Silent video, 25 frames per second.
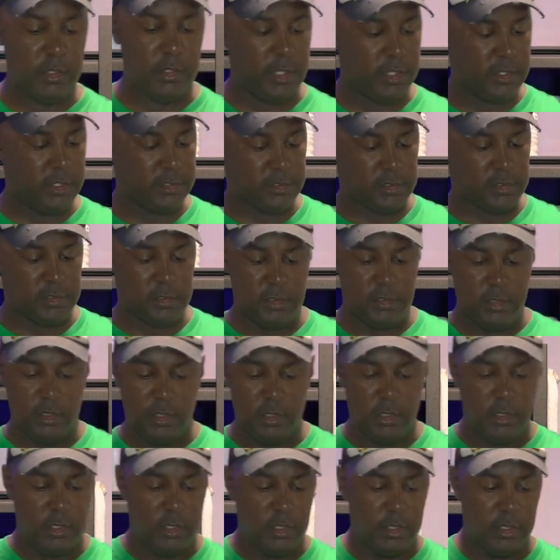it's
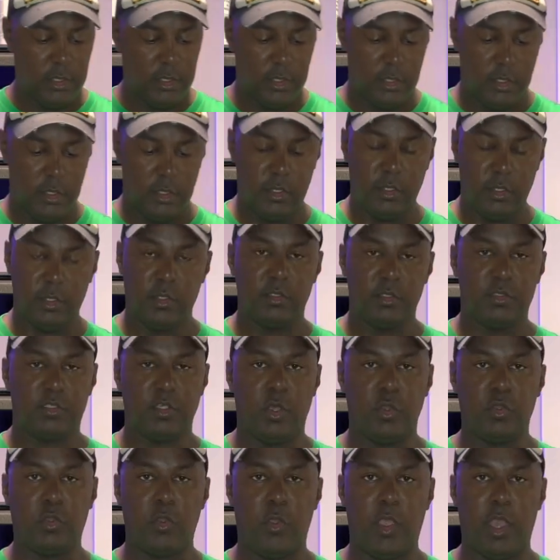
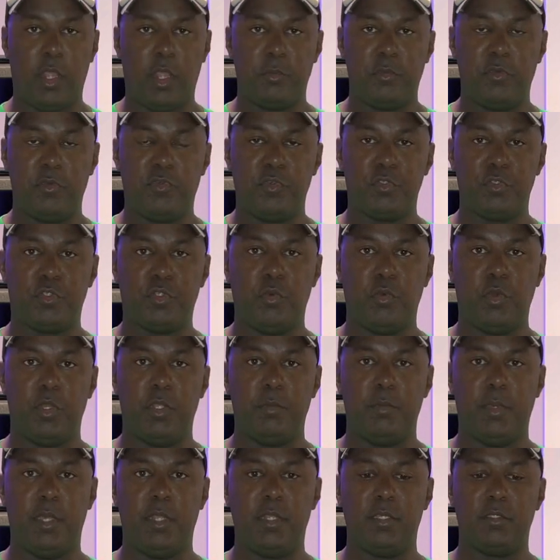soak your animal for 20
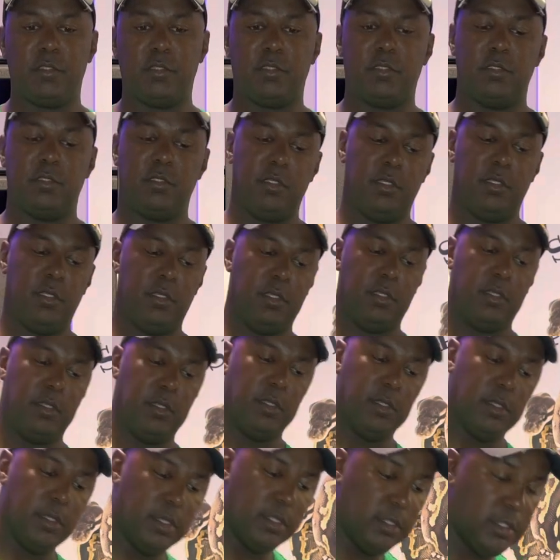minutes,
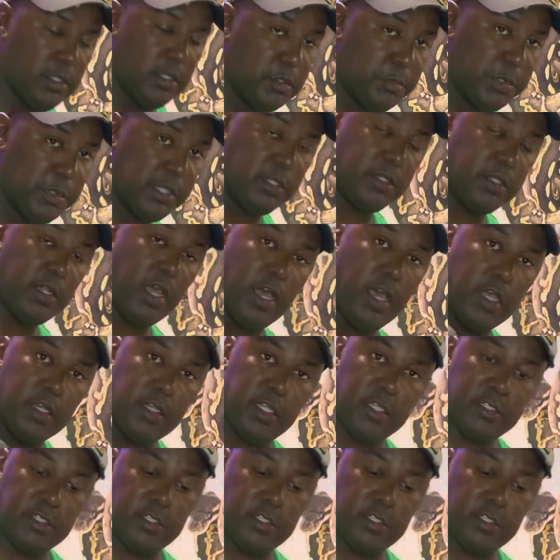a little bit of Dawn dish